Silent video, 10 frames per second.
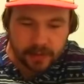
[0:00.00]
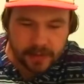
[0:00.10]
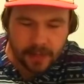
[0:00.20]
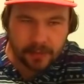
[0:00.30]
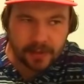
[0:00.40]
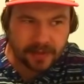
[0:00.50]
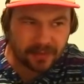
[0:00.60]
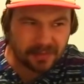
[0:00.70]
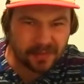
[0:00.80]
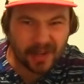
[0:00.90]
This camera is
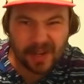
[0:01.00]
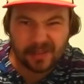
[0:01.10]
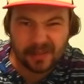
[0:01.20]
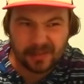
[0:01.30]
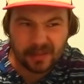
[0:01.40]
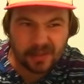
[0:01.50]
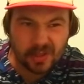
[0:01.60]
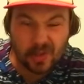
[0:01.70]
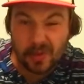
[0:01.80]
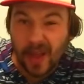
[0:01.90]
from around
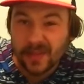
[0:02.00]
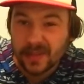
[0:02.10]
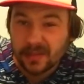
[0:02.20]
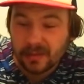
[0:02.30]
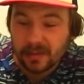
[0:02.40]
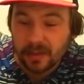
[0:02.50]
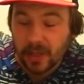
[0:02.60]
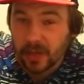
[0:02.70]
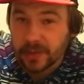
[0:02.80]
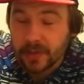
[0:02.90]
2000, the
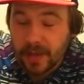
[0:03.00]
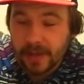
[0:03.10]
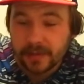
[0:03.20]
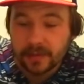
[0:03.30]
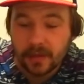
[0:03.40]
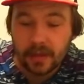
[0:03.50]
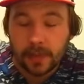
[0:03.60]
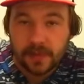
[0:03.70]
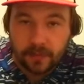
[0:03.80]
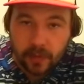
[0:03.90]
year 2000.
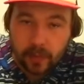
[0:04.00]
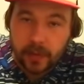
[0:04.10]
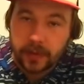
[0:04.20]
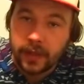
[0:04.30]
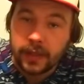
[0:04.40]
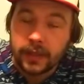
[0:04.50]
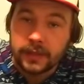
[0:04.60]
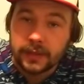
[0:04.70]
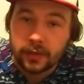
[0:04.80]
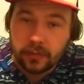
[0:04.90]
Types of filming that it
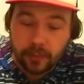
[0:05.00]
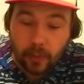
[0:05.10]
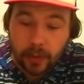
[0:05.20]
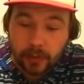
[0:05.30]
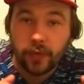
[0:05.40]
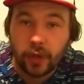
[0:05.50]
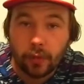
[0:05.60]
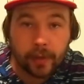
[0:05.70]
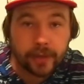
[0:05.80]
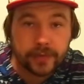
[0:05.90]
is good for. Video
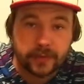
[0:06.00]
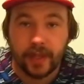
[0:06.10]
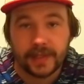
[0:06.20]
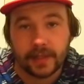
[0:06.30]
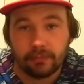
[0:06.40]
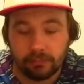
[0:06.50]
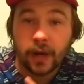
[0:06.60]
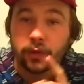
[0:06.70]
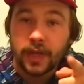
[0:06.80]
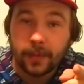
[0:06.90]
parts. That's it. I
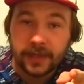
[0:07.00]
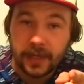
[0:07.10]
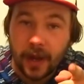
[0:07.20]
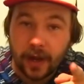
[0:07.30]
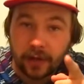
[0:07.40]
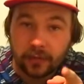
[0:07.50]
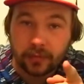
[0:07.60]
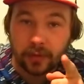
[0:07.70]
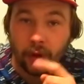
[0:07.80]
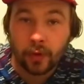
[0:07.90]
know Tommy Donano,
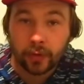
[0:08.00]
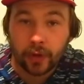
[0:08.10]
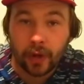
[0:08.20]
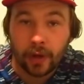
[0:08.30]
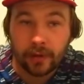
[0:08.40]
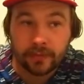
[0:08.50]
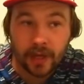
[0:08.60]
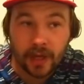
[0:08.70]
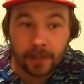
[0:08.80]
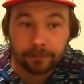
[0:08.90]
owner of
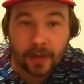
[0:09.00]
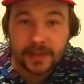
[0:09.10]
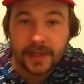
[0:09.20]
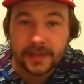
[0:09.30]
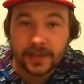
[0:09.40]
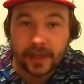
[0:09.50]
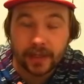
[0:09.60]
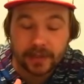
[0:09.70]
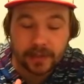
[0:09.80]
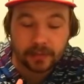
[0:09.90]
Outset
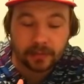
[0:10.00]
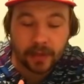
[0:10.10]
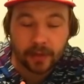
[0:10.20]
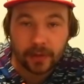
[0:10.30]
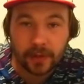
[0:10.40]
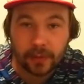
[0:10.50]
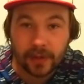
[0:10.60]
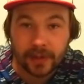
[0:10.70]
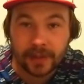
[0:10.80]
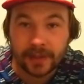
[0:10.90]
Select. I know
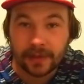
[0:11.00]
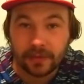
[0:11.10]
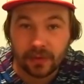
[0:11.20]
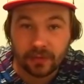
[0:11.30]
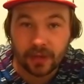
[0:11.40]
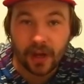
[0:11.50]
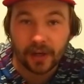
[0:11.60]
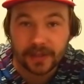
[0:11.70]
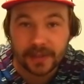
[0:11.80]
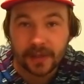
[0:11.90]
he did a few
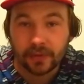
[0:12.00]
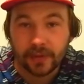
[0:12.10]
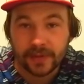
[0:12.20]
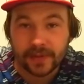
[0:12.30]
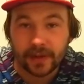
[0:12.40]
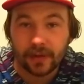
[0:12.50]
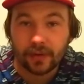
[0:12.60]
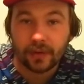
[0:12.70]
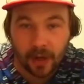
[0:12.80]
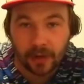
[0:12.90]
vlogs a few years
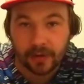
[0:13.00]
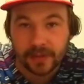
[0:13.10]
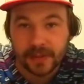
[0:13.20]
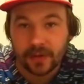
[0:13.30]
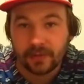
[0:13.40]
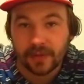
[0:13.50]
ago on a Sony